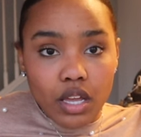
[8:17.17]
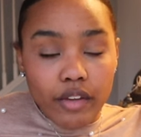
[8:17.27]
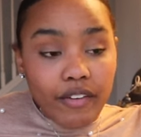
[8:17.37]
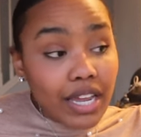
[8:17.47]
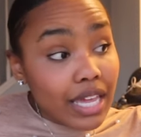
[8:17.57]

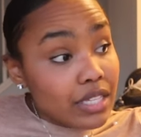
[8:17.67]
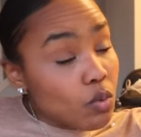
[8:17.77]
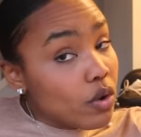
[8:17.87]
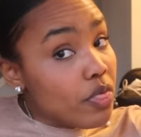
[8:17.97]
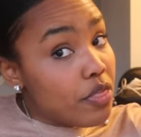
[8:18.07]
if I could get to
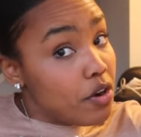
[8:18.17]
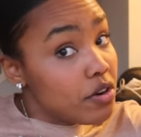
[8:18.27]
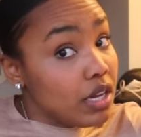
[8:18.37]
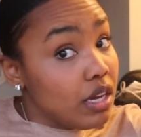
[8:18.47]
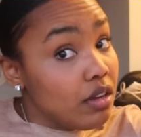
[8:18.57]

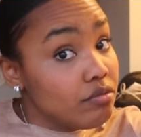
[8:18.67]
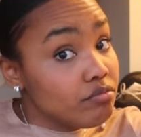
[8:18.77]
130,